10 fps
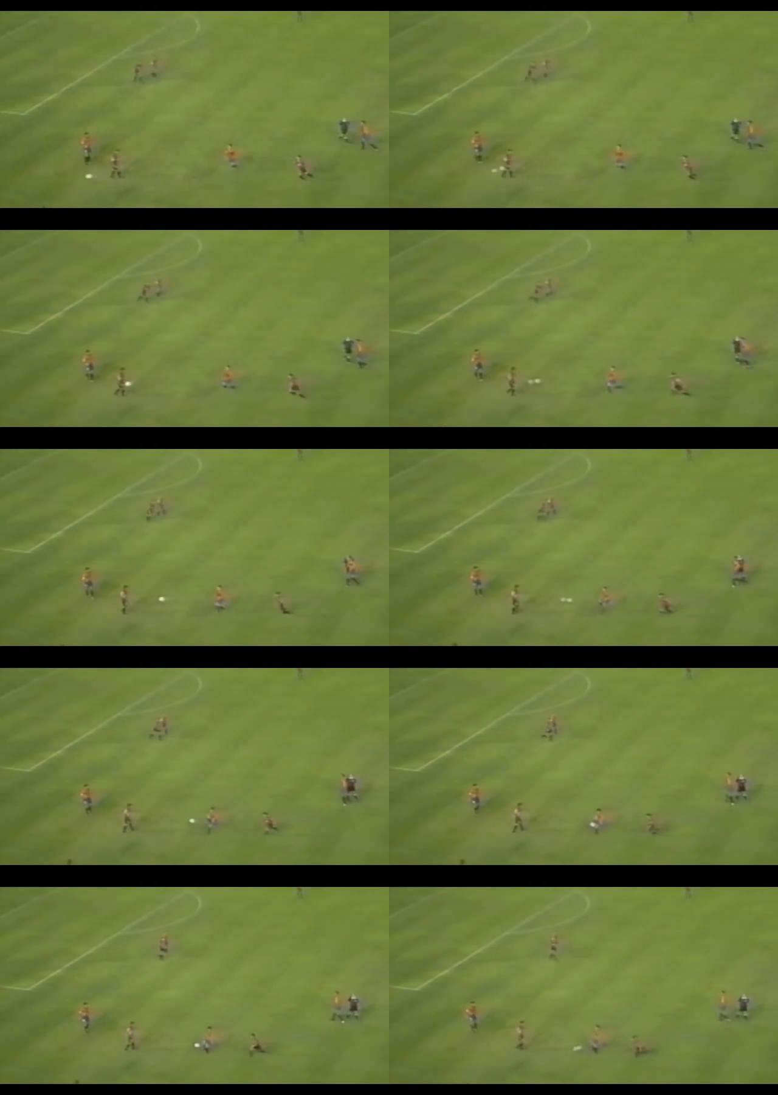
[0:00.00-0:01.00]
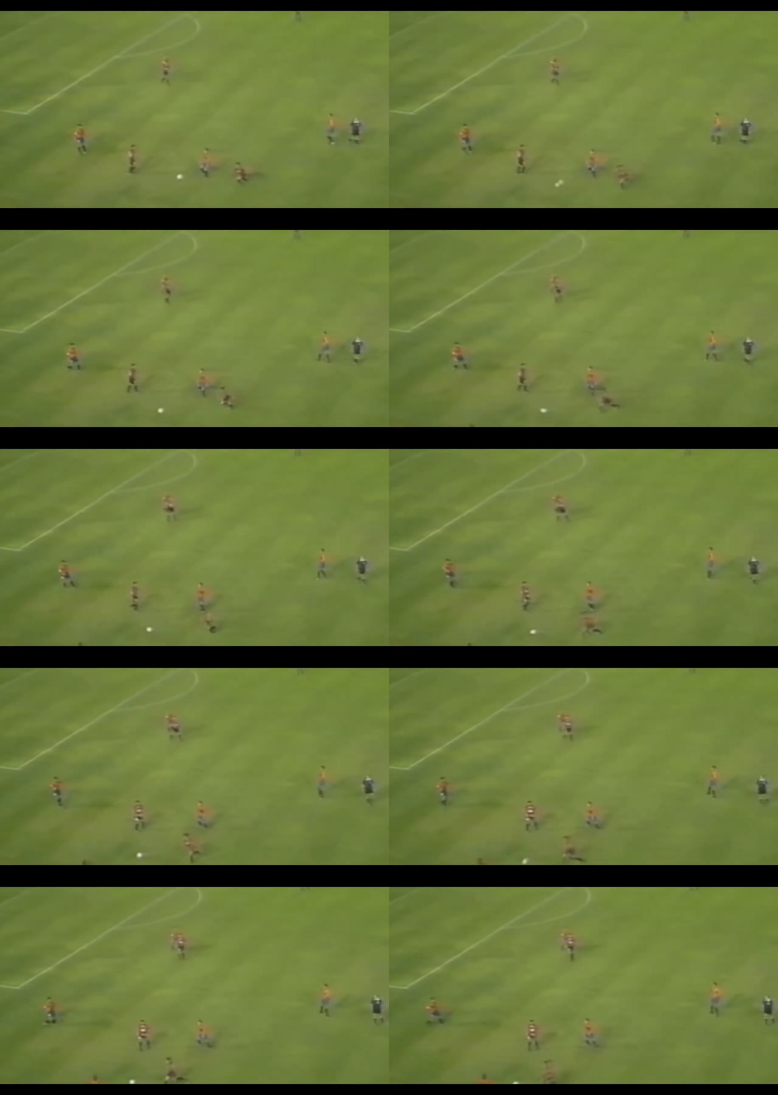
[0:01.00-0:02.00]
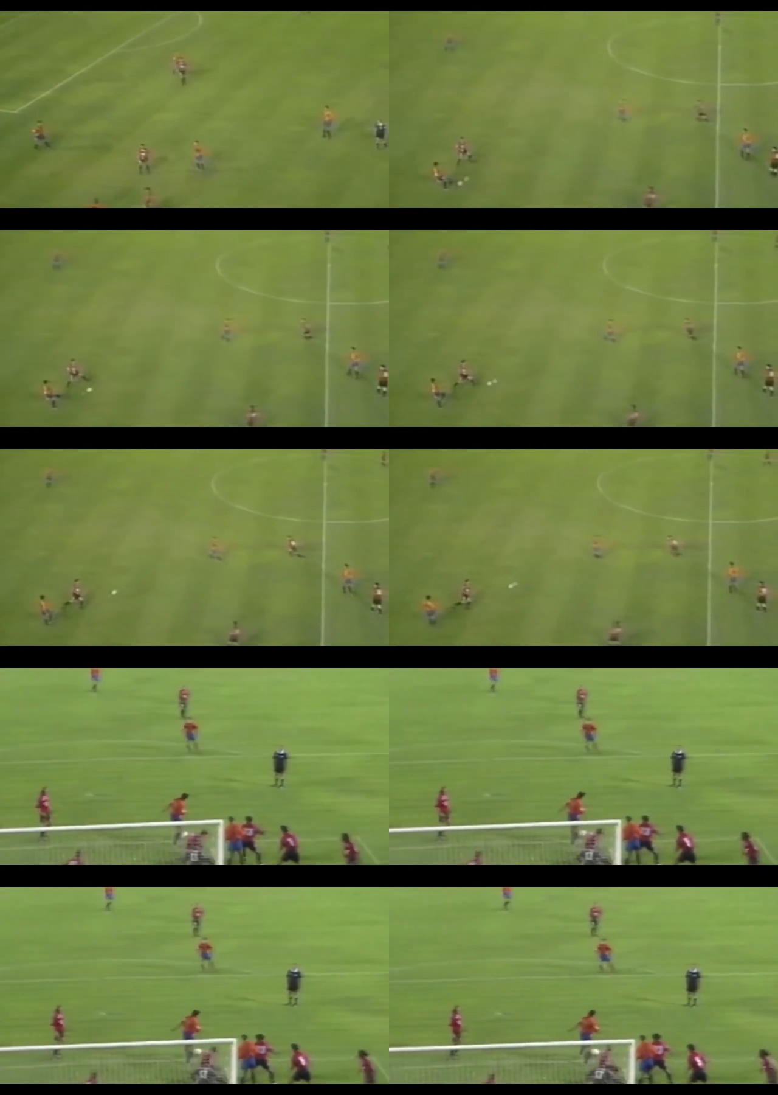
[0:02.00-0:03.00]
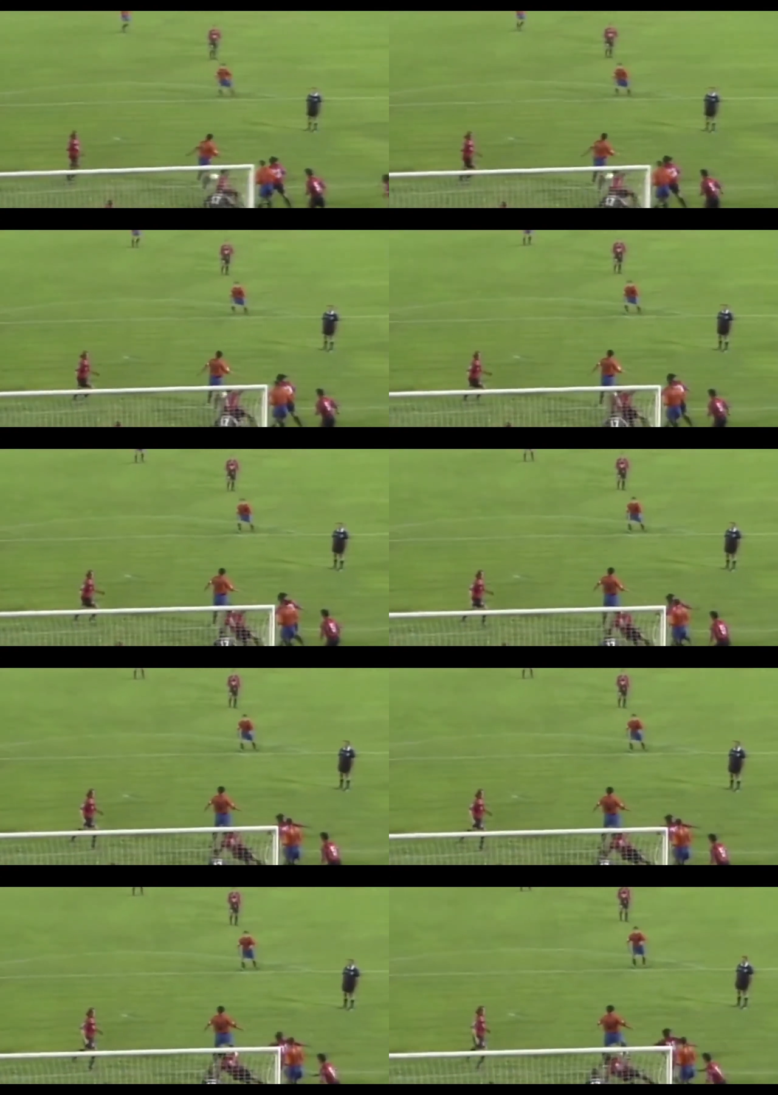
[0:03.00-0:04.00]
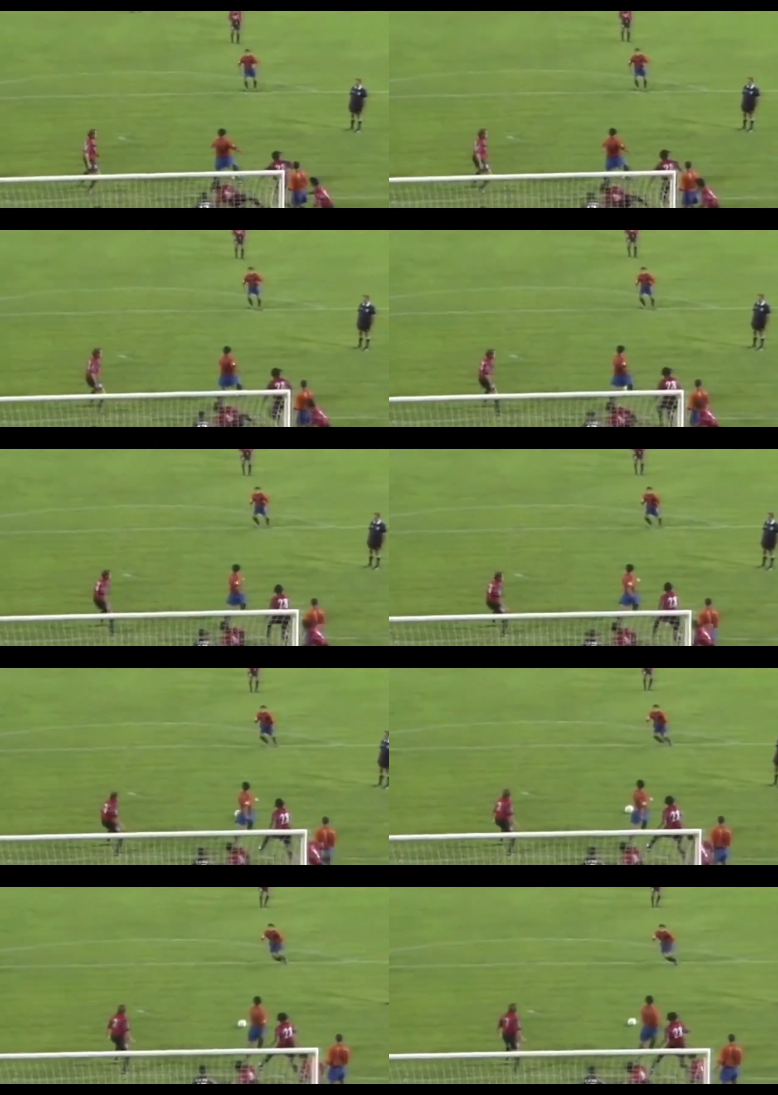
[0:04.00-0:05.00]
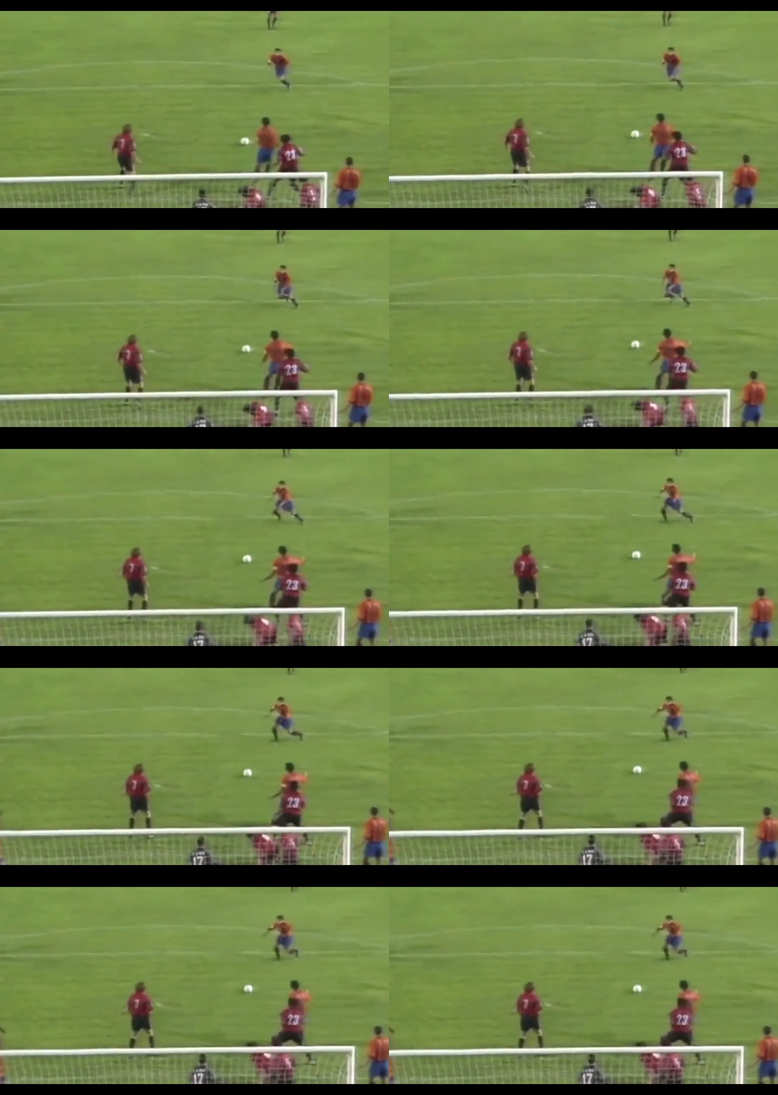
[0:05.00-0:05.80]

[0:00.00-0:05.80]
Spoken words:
(no speaker visible)